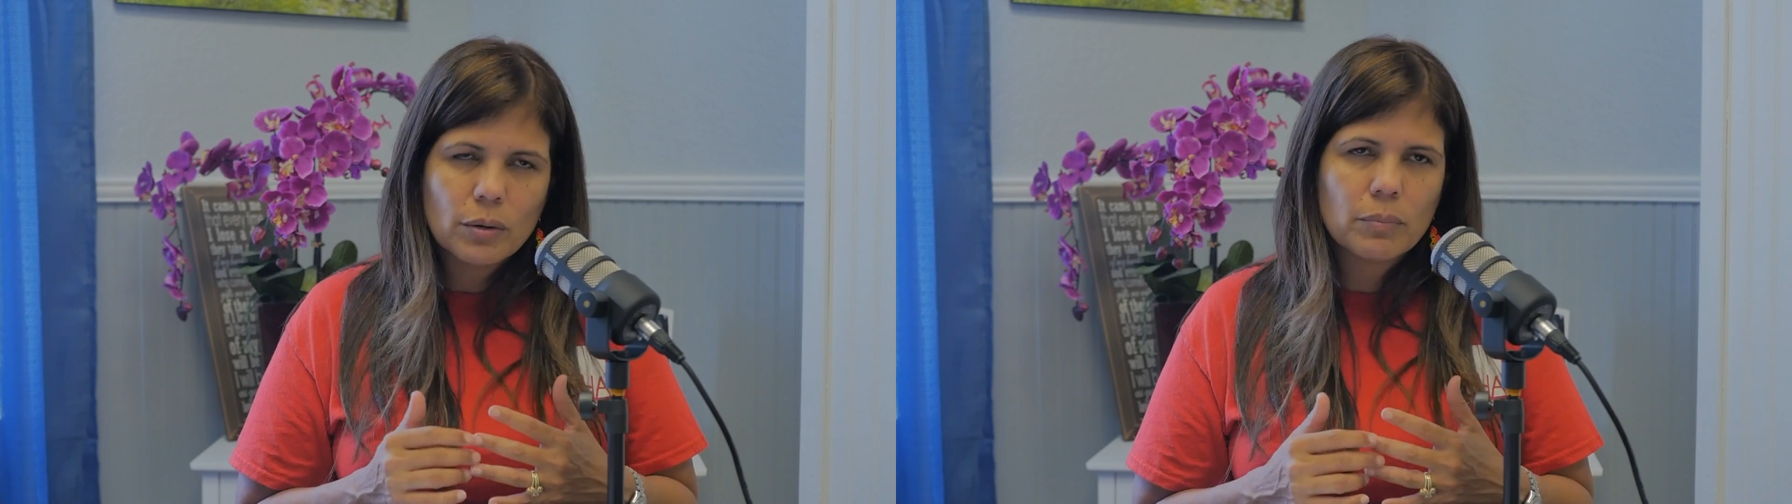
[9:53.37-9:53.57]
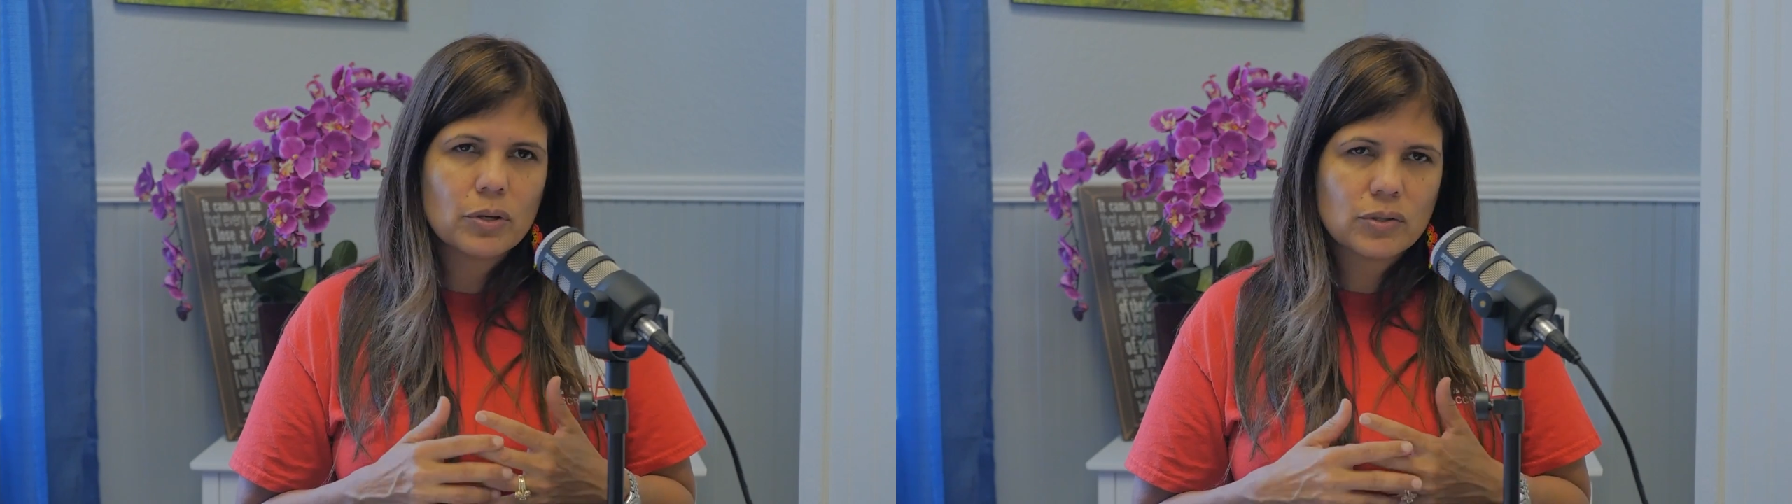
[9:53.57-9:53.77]

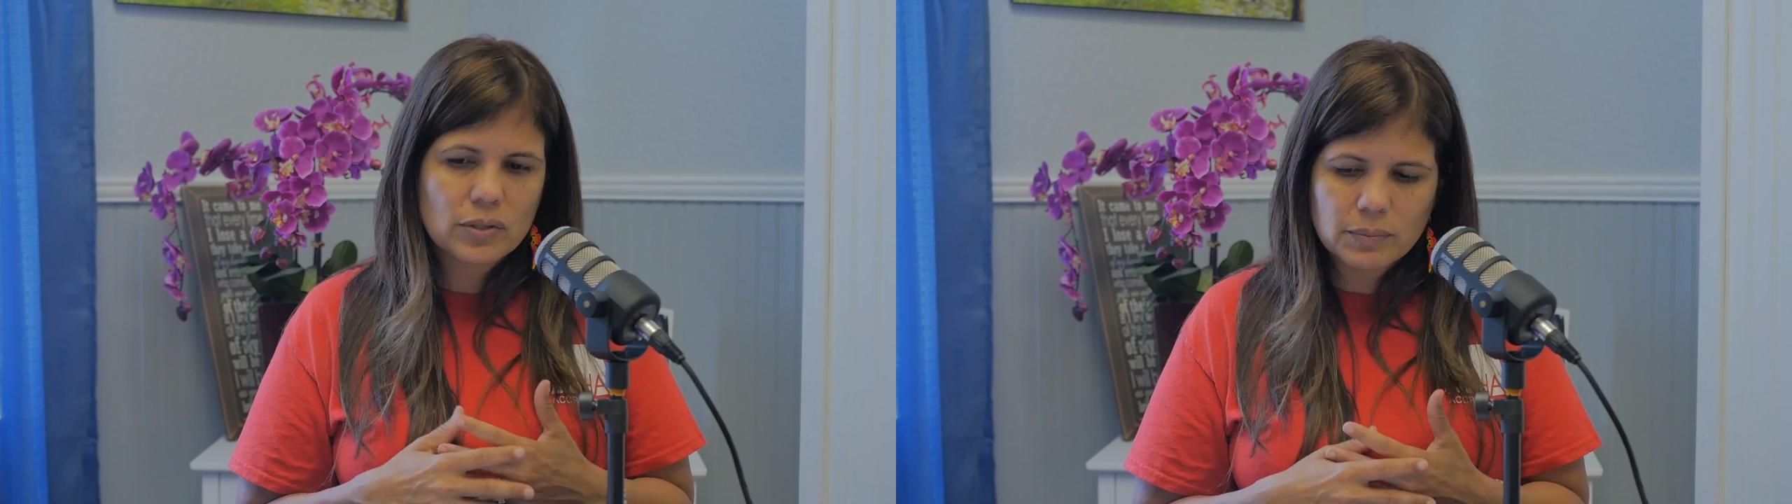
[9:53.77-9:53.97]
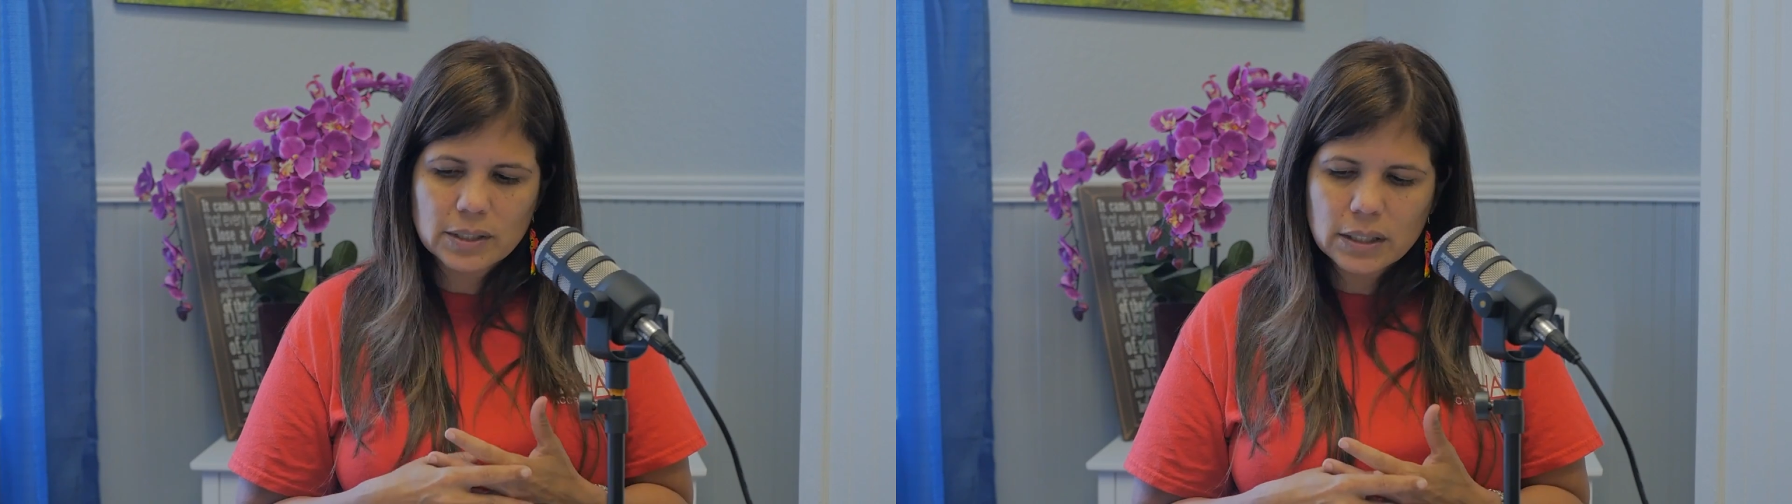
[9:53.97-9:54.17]
but there's
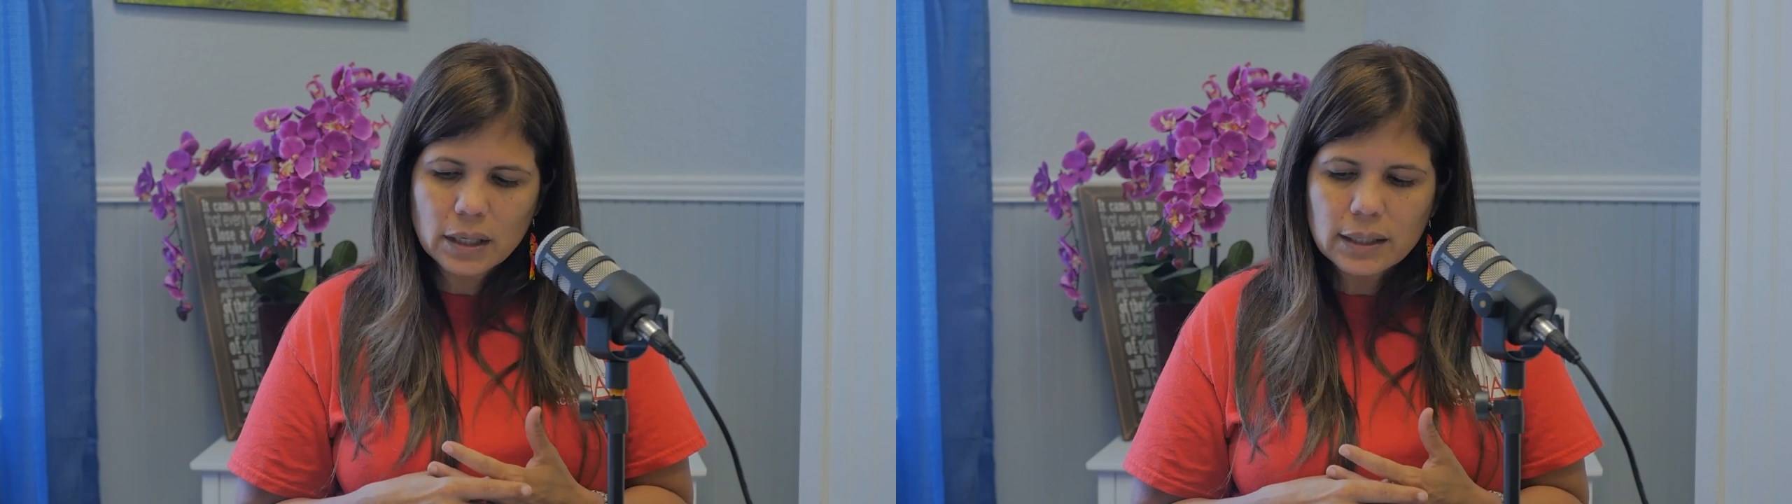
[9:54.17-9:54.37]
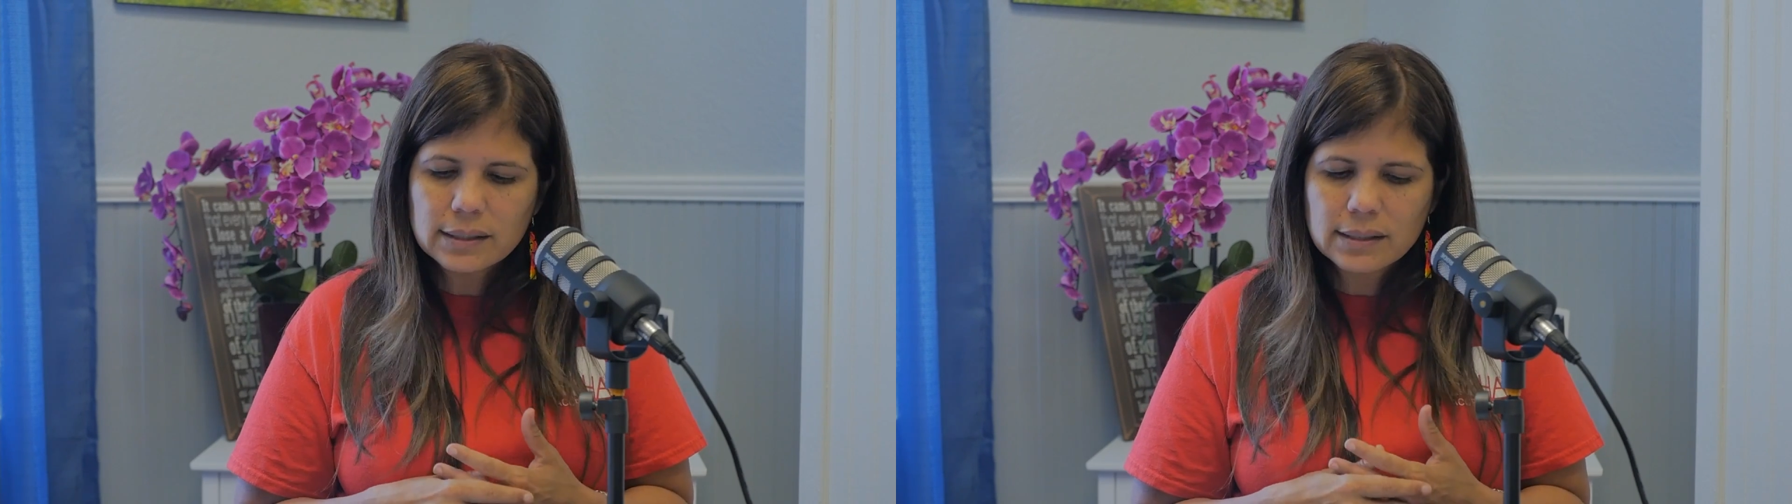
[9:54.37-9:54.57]
some
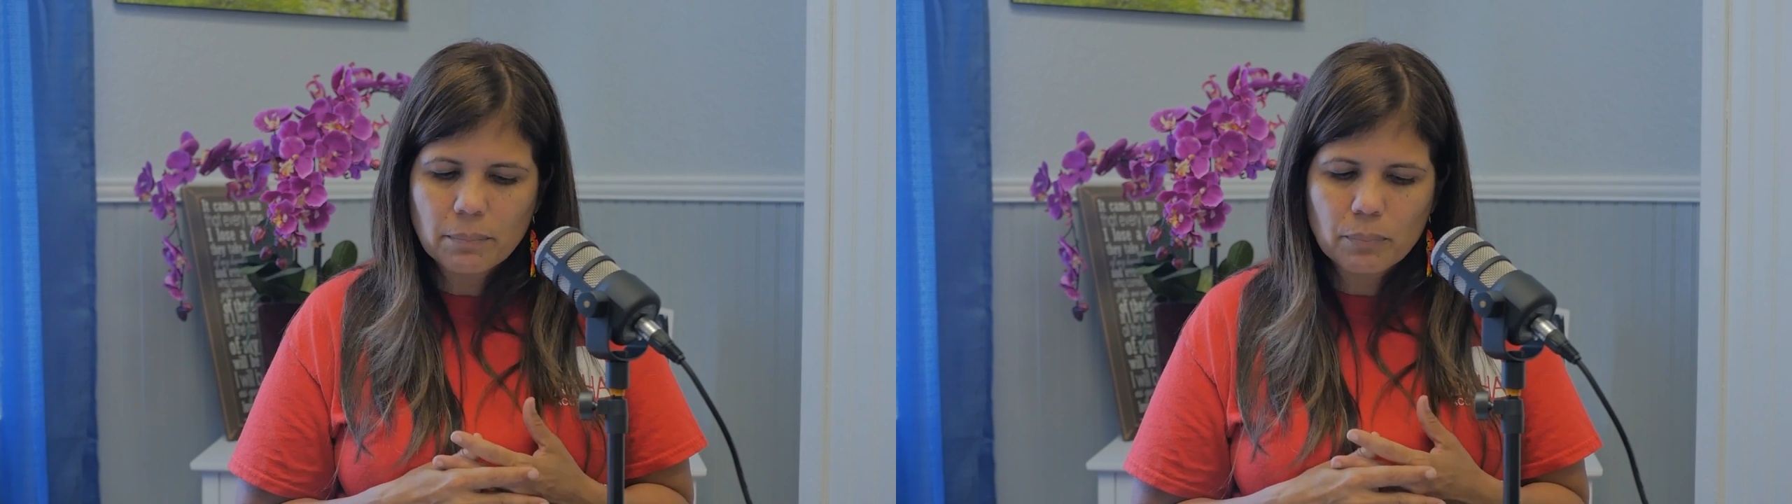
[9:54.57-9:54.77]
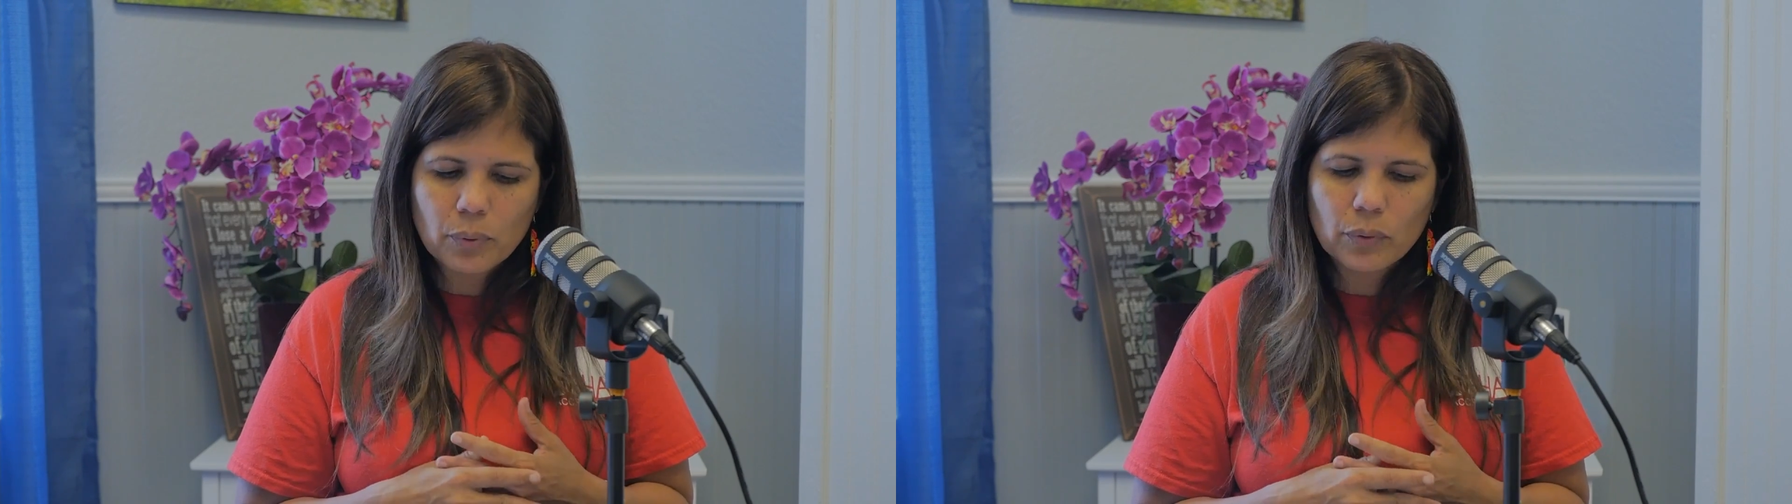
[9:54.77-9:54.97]
studies
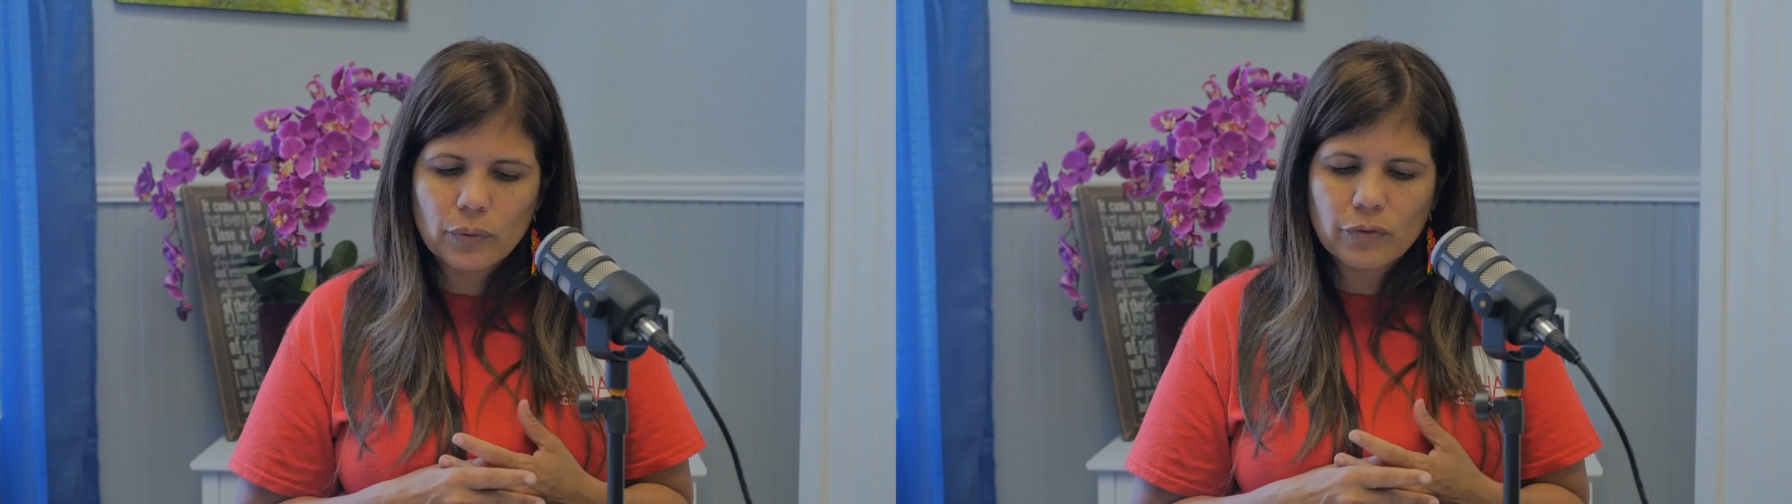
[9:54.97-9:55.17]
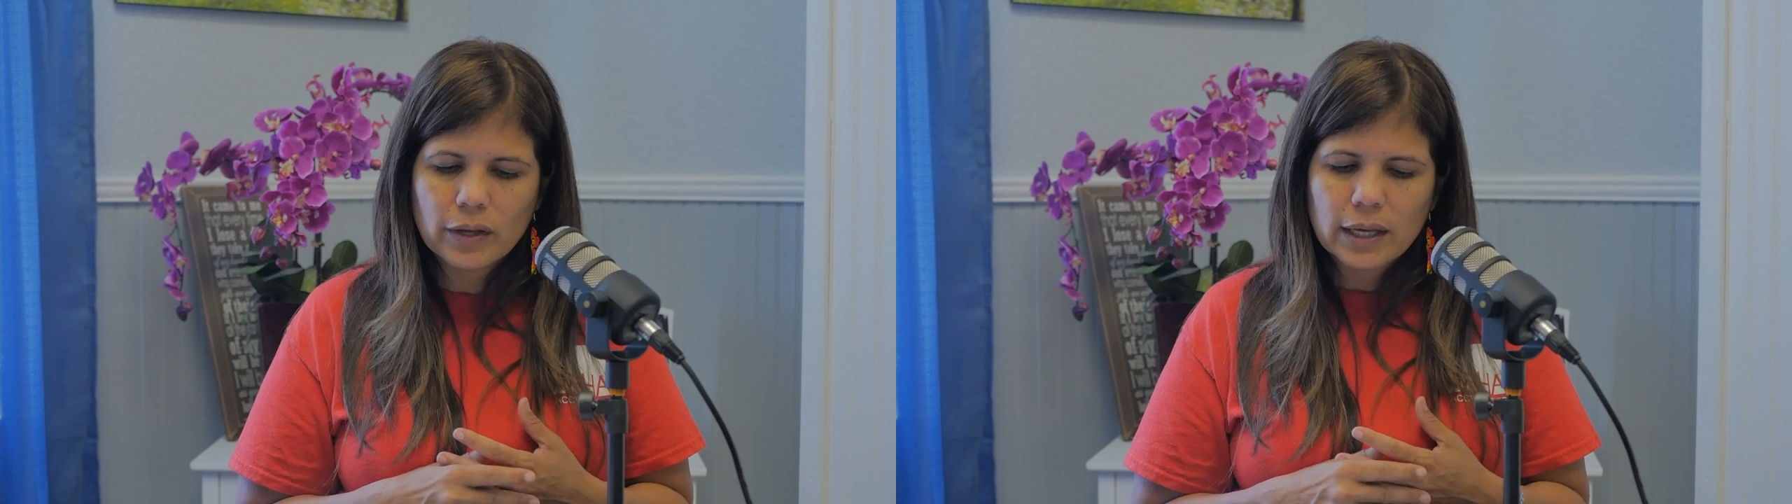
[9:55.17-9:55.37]
that
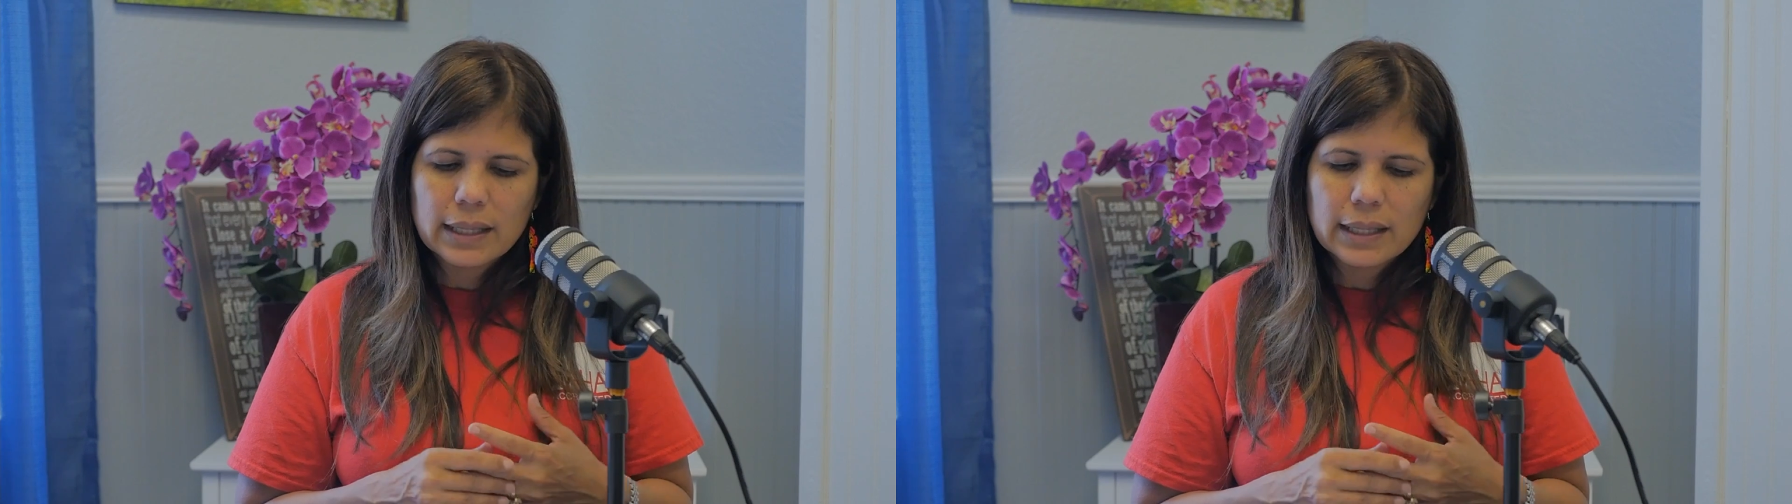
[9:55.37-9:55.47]
prove